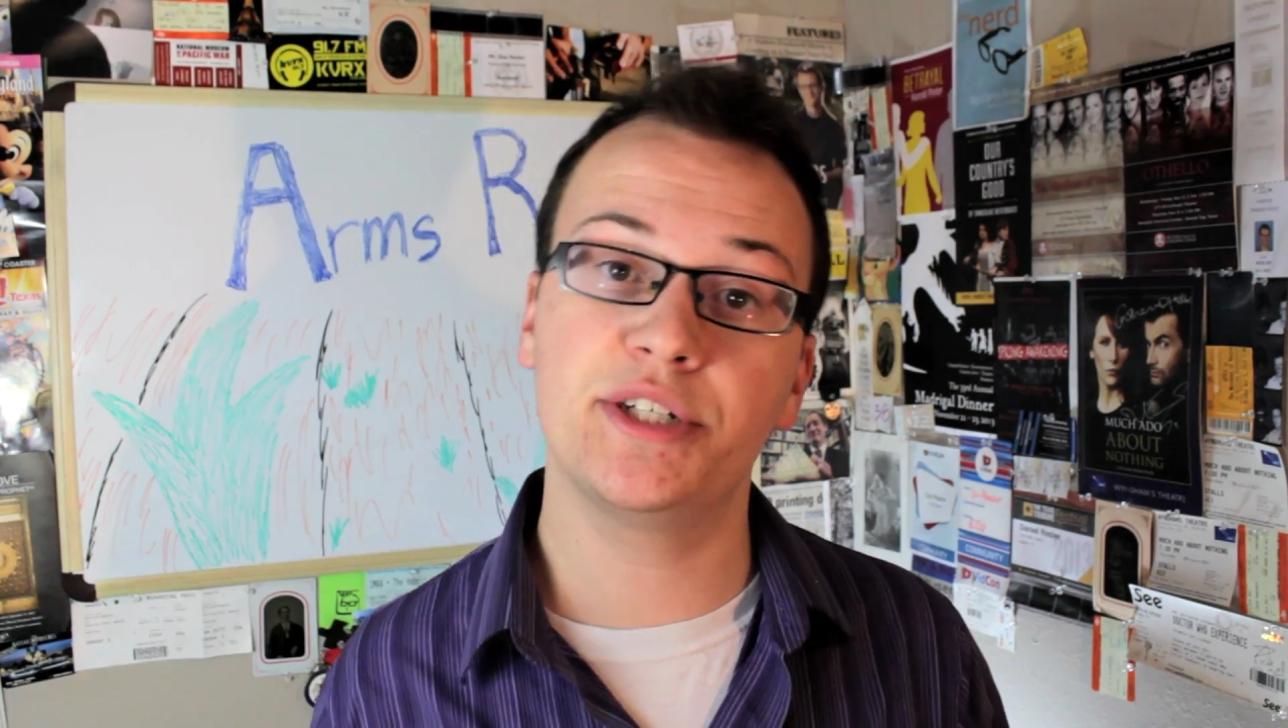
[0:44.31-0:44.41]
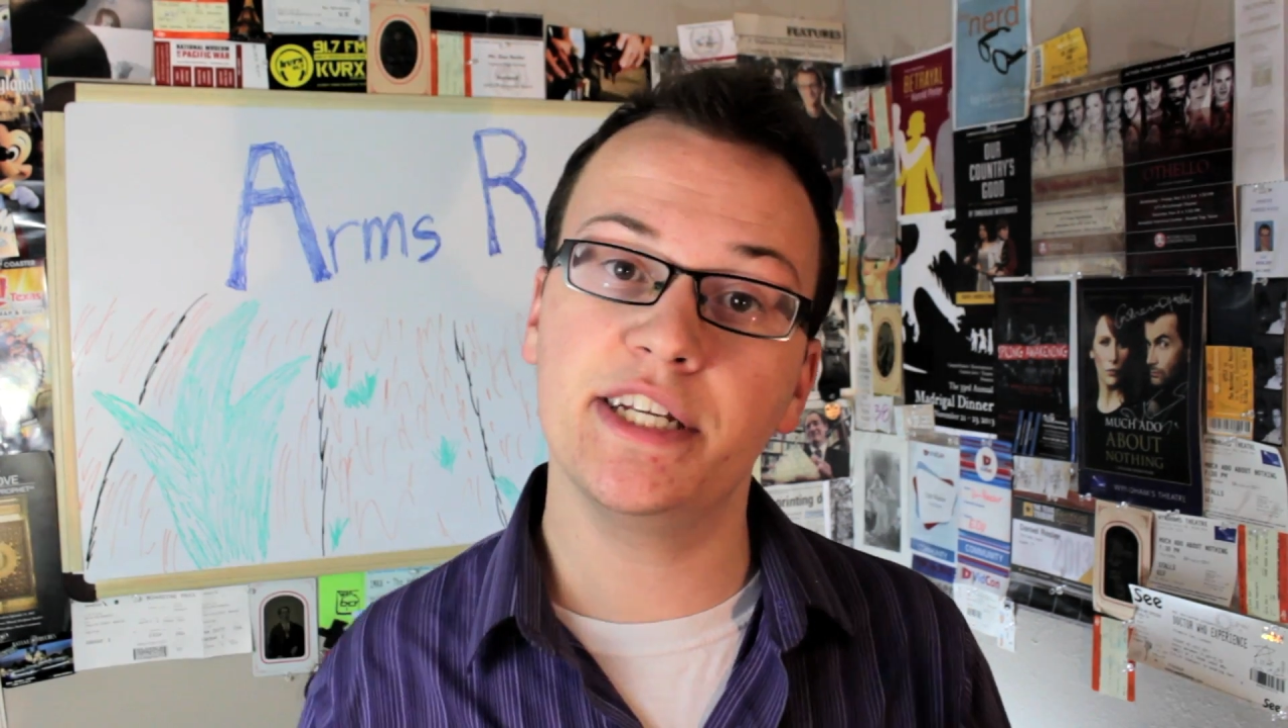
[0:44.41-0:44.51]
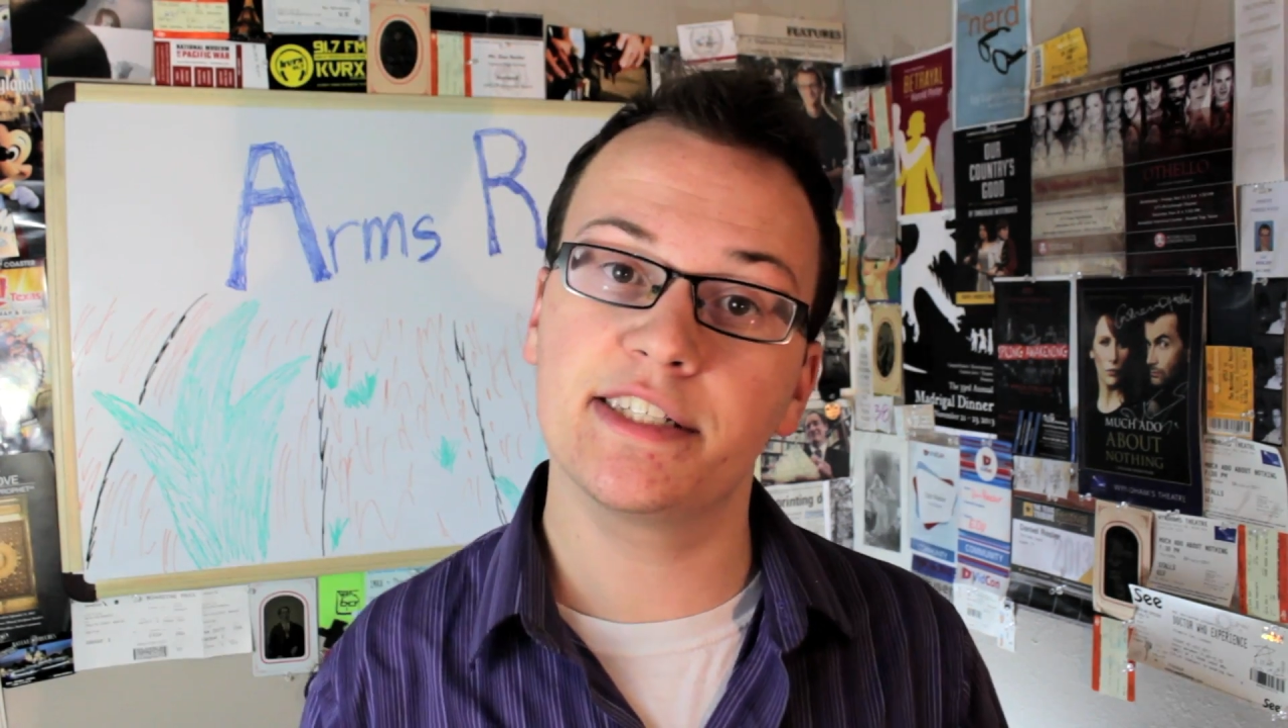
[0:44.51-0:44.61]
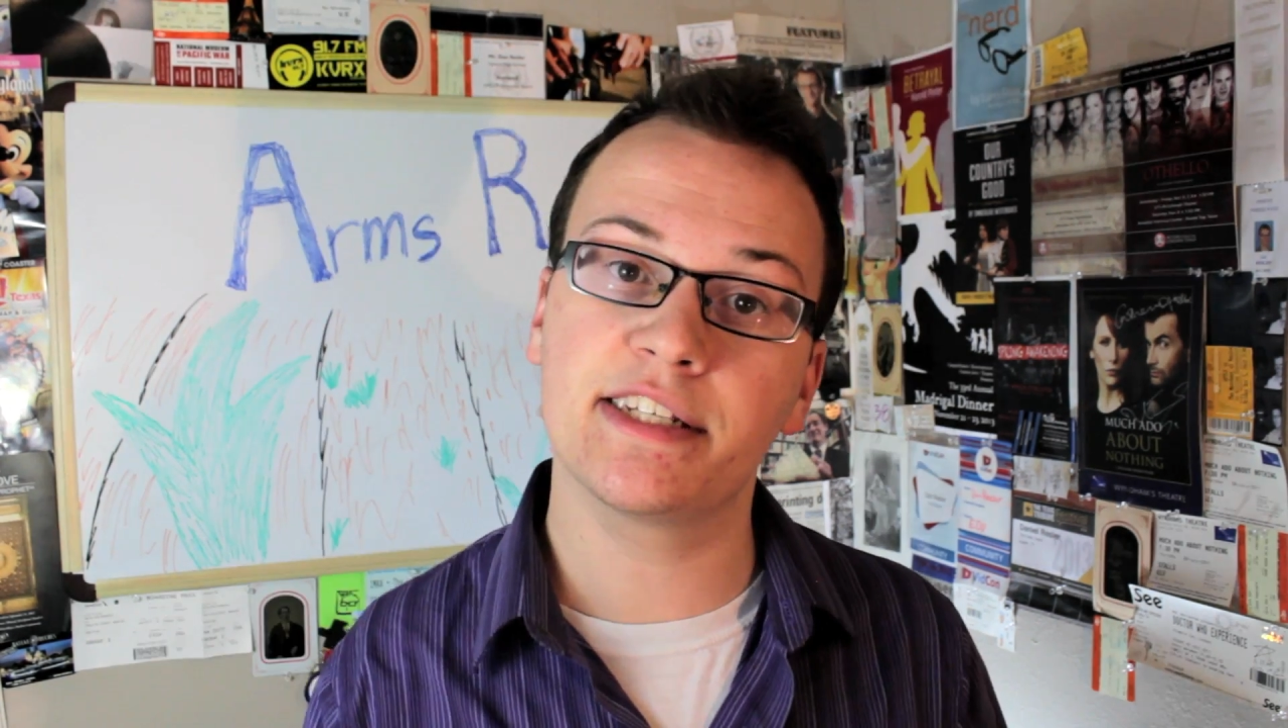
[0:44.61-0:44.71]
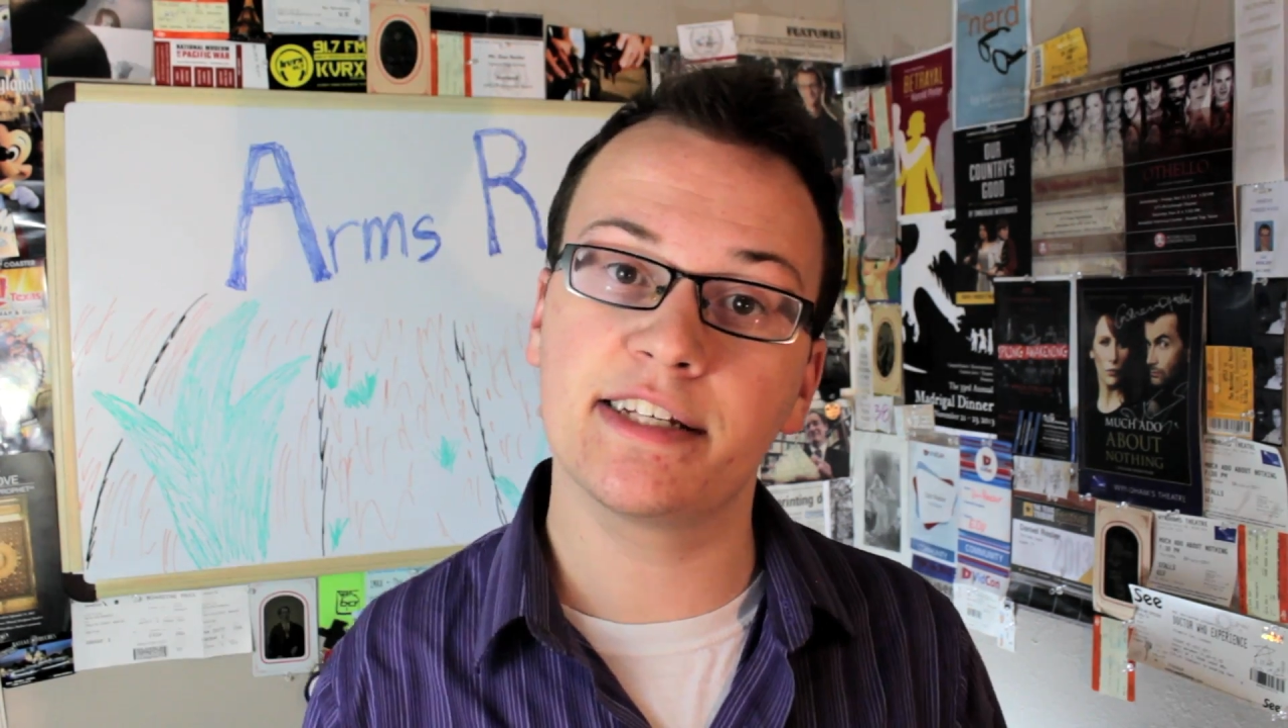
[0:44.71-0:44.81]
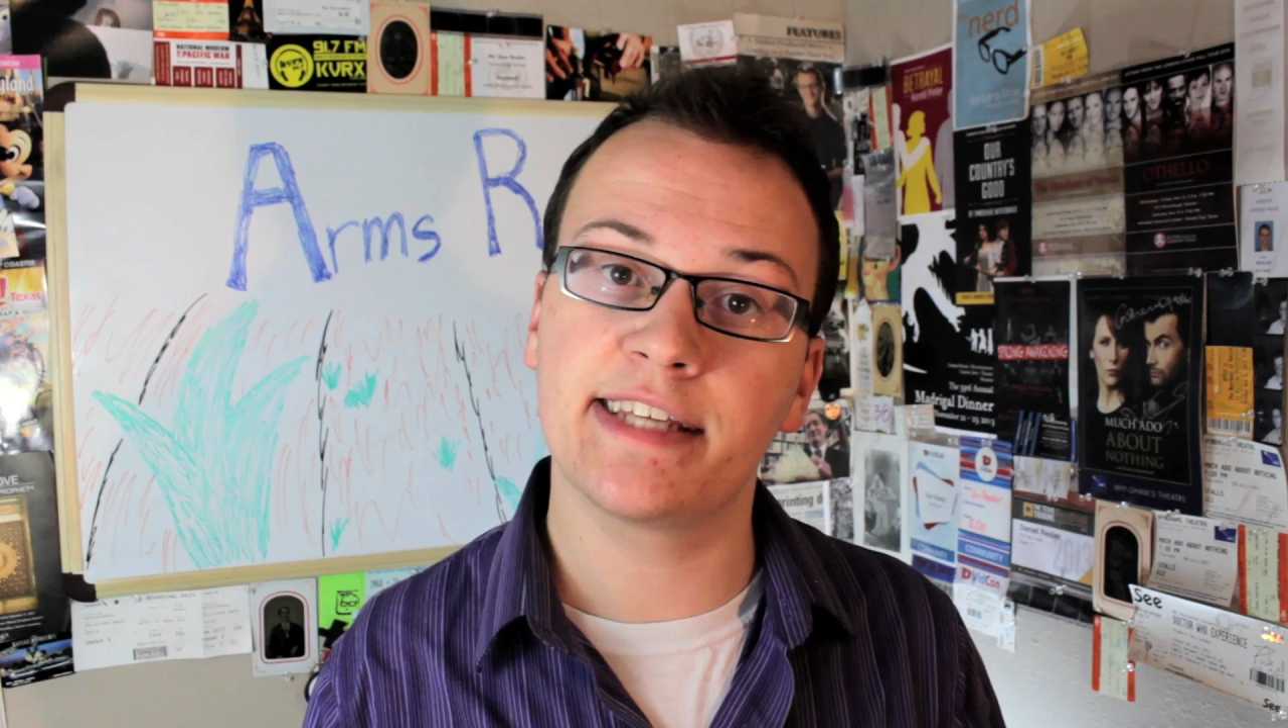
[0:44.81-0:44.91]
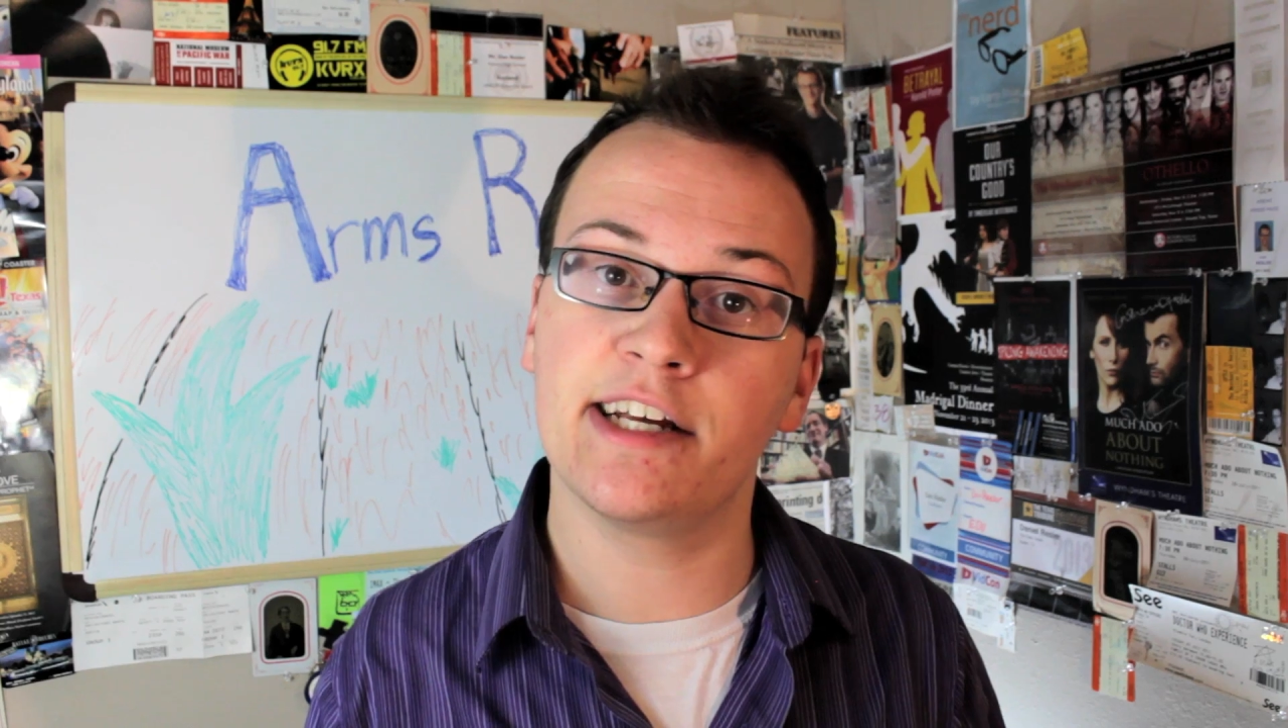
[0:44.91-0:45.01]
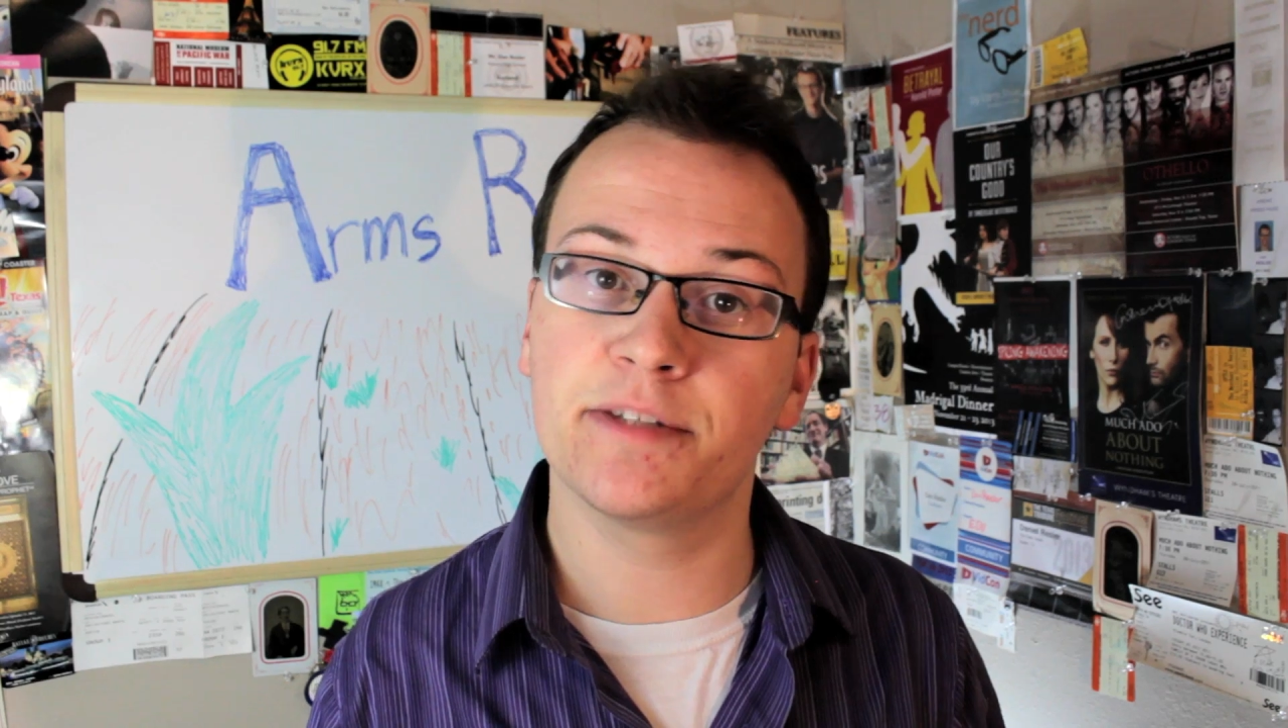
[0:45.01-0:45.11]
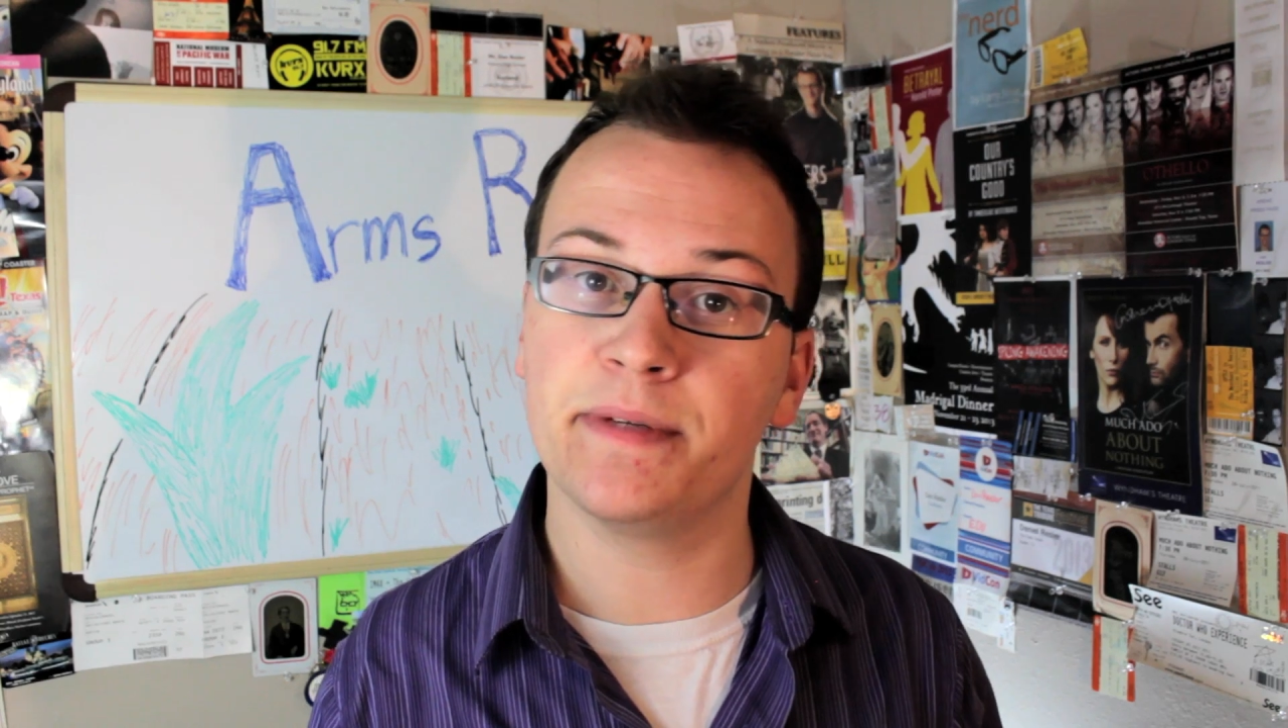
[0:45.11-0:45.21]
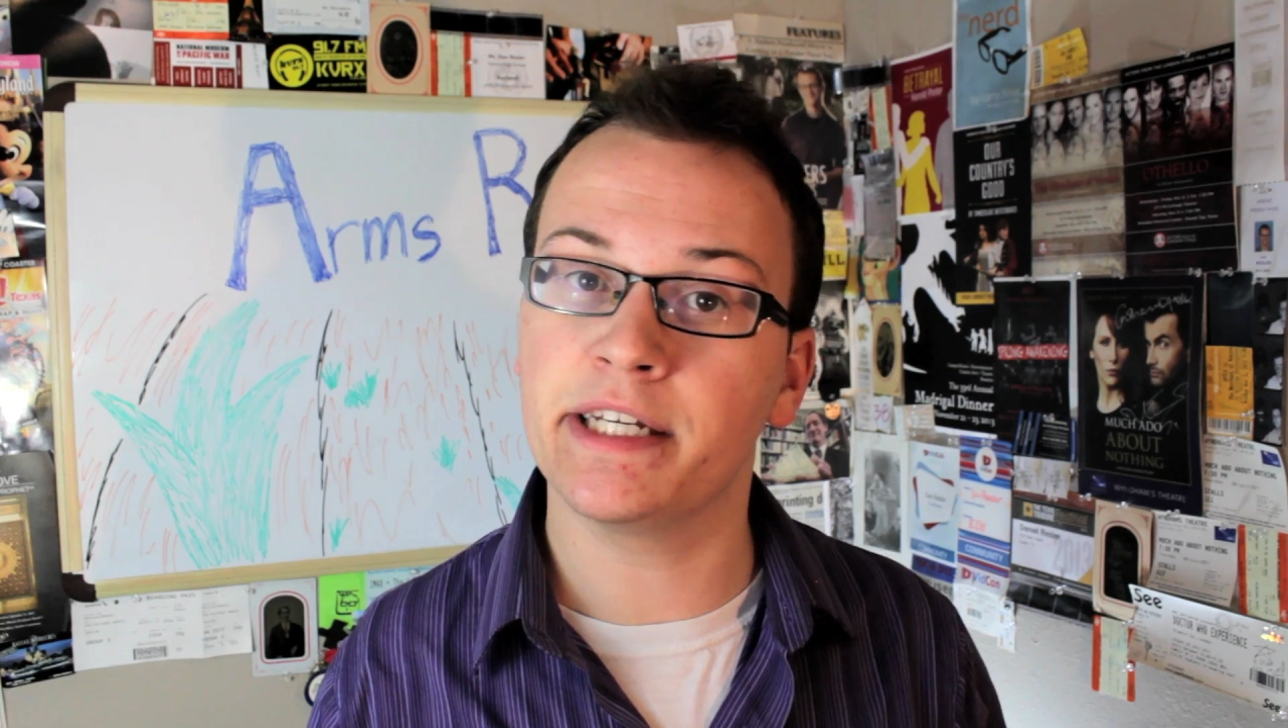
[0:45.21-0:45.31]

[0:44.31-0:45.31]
cheetahs and gazelles